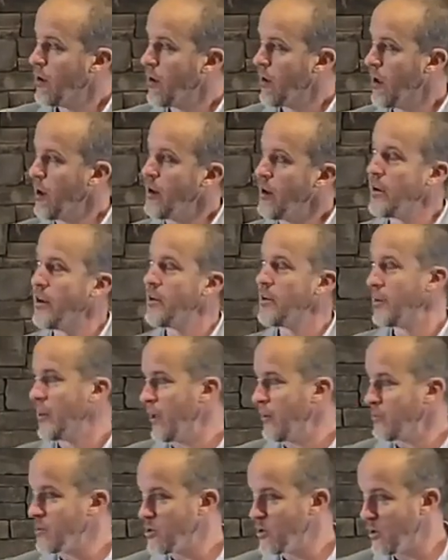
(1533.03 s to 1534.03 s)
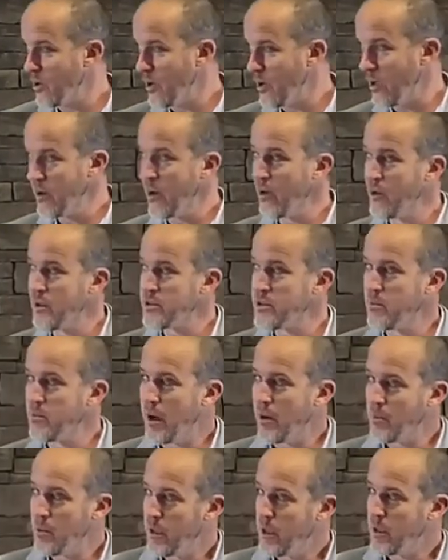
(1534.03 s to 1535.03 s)
Oh, I'm sure y'all know this
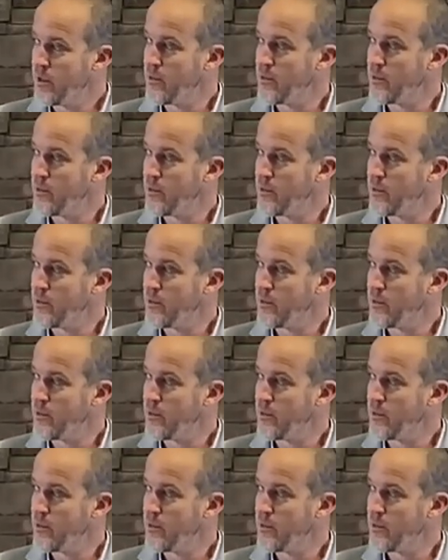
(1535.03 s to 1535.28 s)
about me.